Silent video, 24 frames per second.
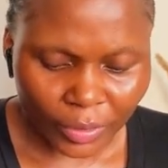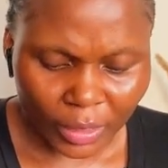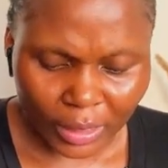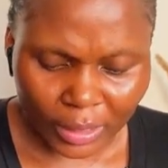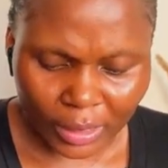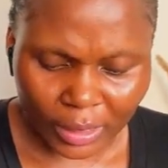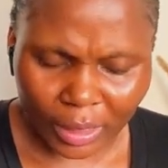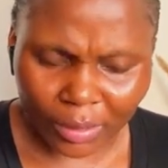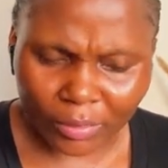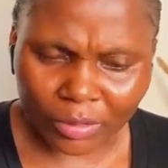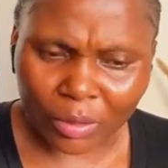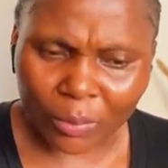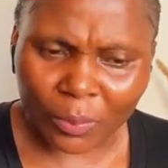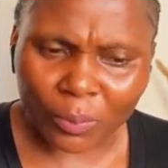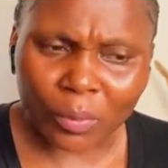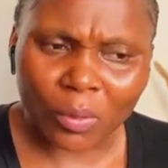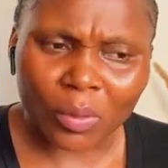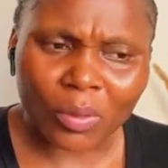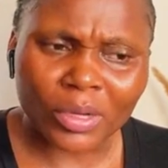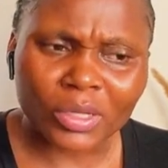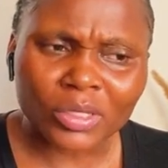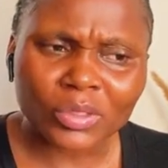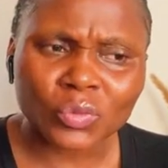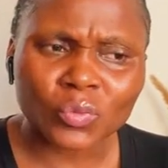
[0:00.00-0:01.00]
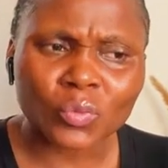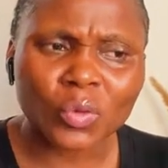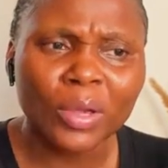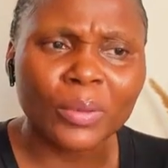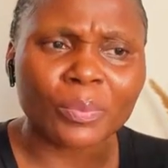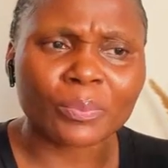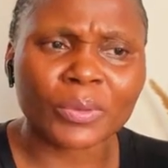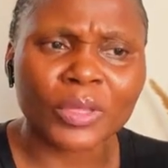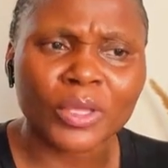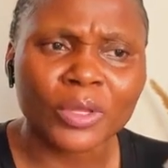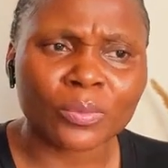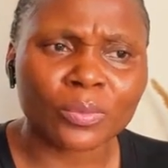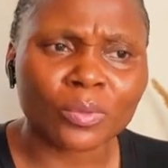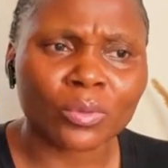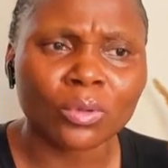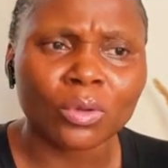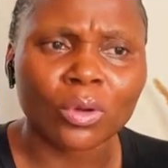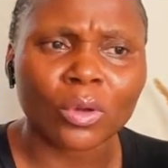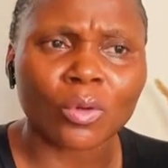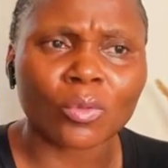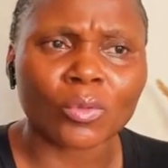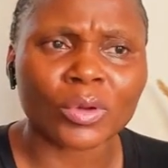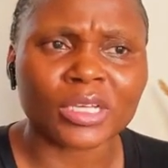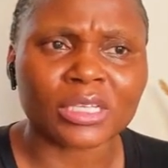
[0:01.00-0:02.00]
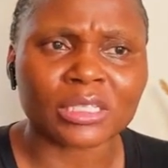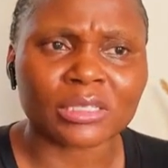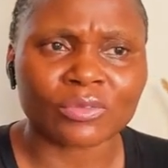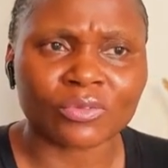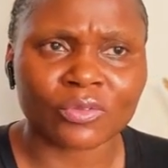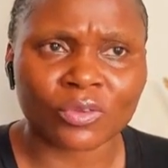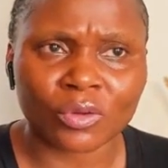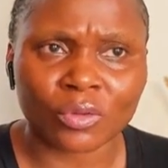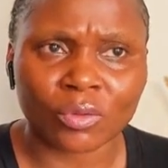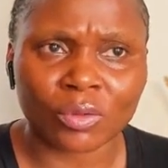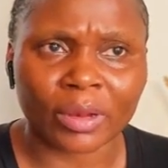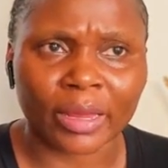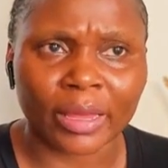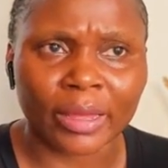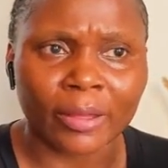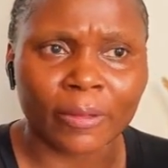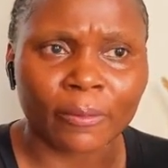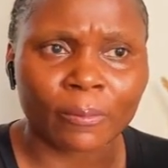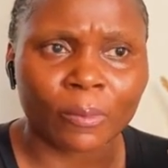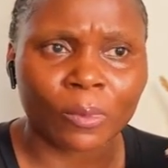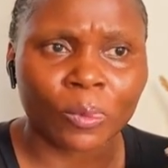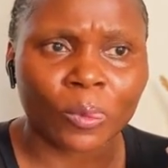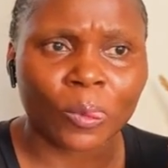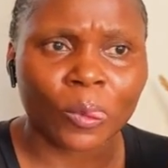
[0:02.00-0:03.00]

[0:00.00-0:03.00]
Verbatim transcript: Now, the point where people always feel like,